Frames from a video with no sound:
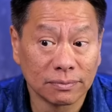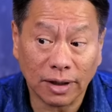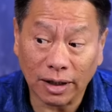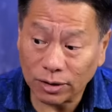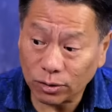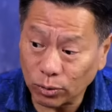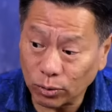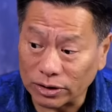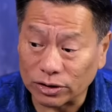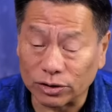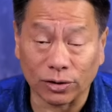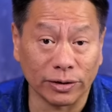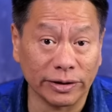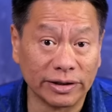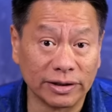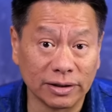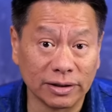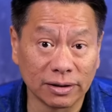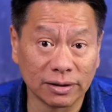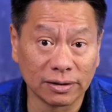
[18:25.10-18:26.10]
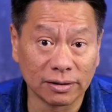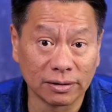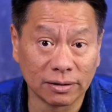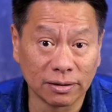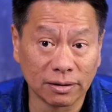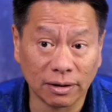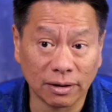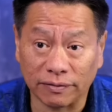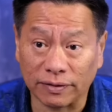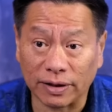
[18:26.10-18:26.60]
That's one choice.
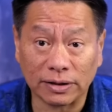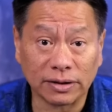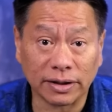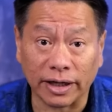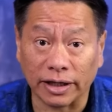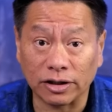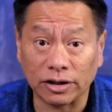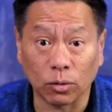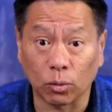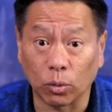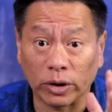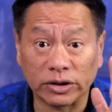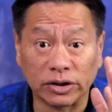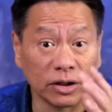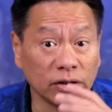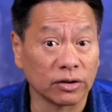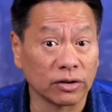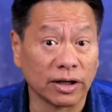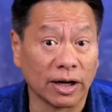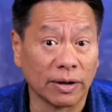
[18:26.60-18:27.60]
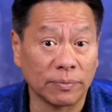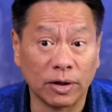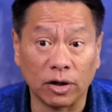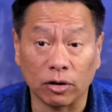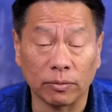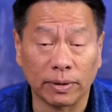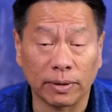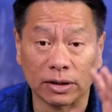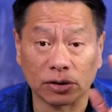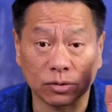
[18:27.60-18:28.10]
If that's the case, you're wasting your time here.
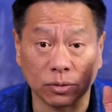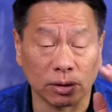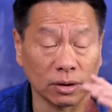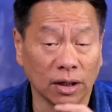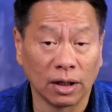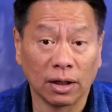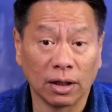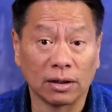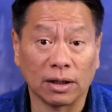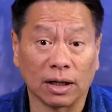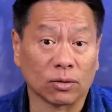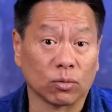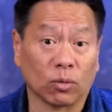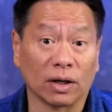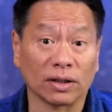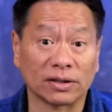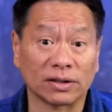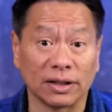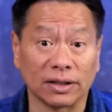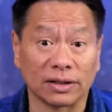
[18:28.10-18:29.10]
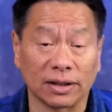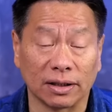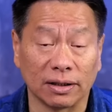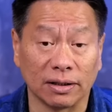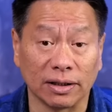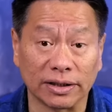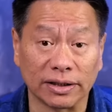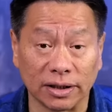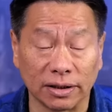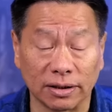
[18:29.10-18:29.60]
You might as well not watch this
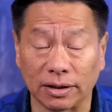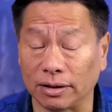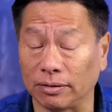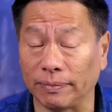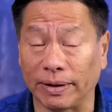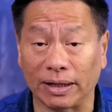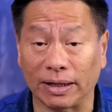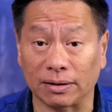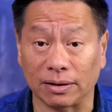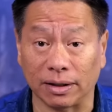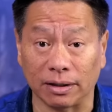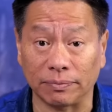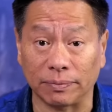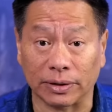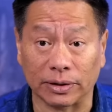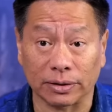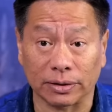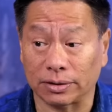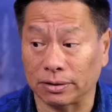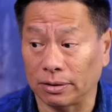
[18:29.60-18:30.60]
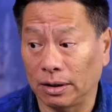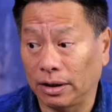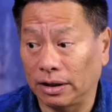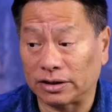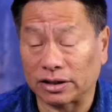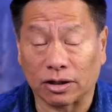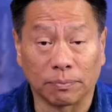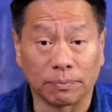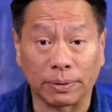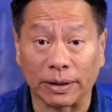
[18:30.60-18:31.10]
and listen and meditate because
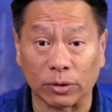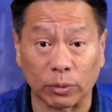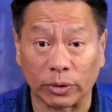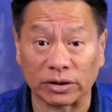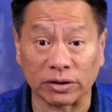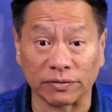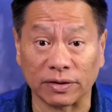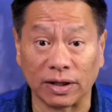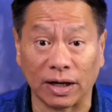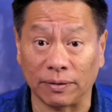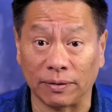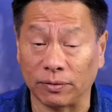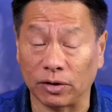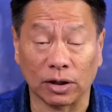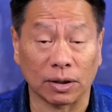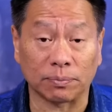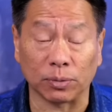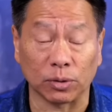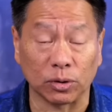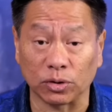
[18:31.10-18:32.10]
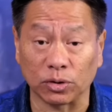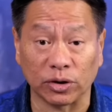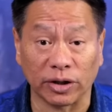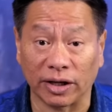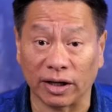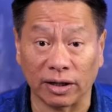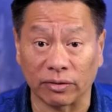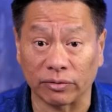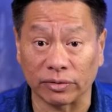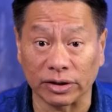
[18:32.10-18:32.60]
it's a complete waste of time. You're not
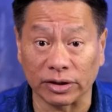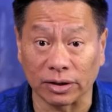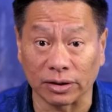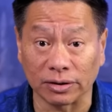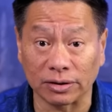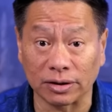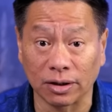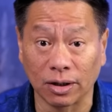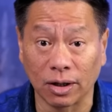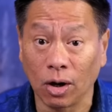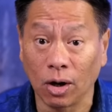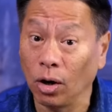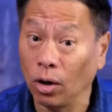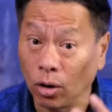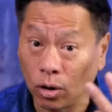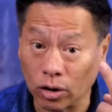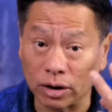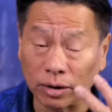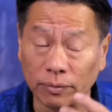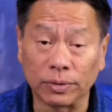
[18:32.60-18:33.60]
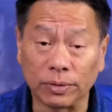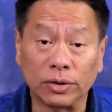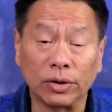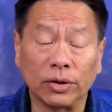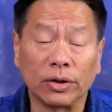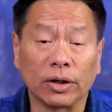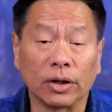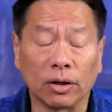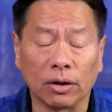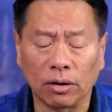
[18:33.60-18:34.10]
producing any results. Or number
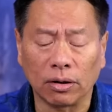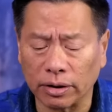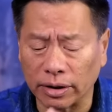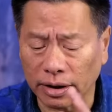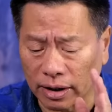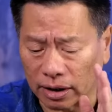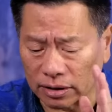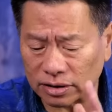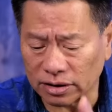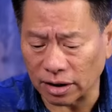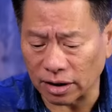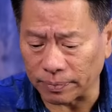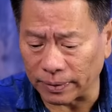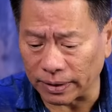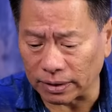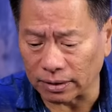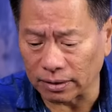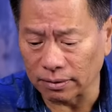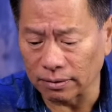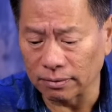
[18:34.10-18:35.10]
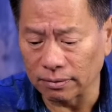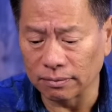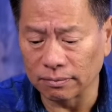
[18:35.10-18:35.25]
two, you go, okay, I'll stop it.